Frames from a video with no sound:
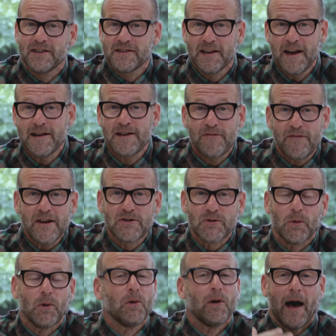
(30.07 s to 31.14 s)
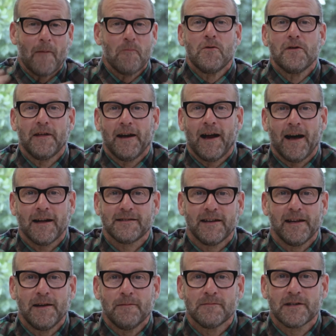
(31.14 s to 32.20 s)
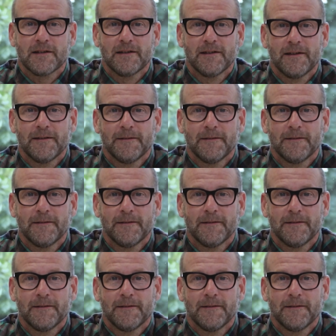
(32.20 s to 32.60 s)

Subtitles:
as an individual and within our teams.